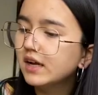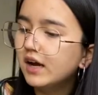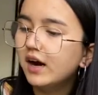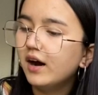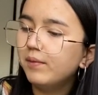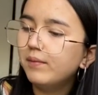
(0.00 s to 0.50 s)

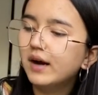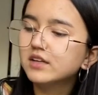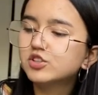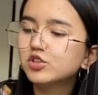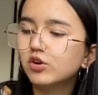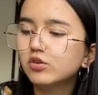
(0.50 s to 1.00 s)
I
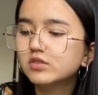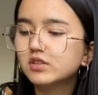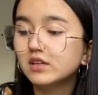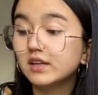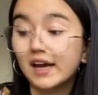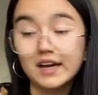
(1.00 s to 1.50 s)
don't
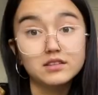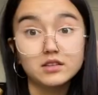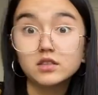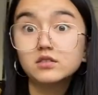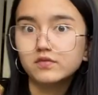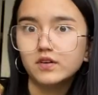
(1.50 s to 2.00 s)
like
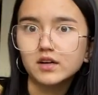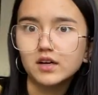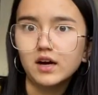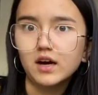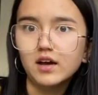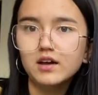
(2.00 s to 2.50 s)
this
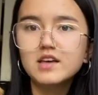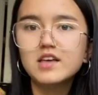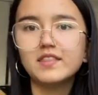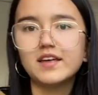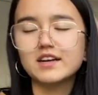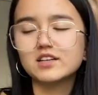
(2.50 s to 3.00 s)
fungi
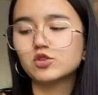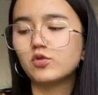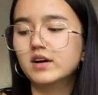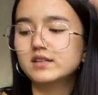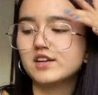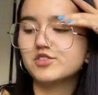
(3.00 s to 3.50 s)
that is
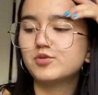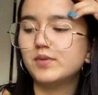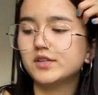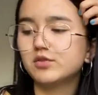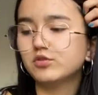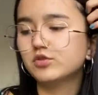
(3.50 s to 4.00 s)
quite
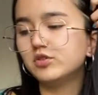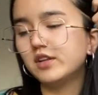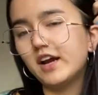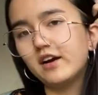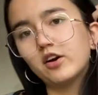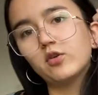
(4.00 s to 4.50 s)
detrimental to the
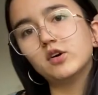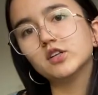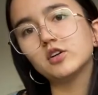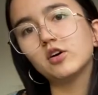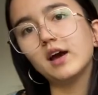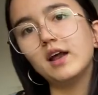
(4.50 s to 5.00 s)
hairy
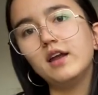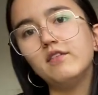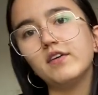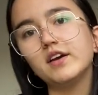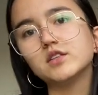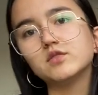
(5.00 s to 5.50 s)
quandong and
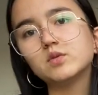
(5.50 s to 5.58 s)
invasive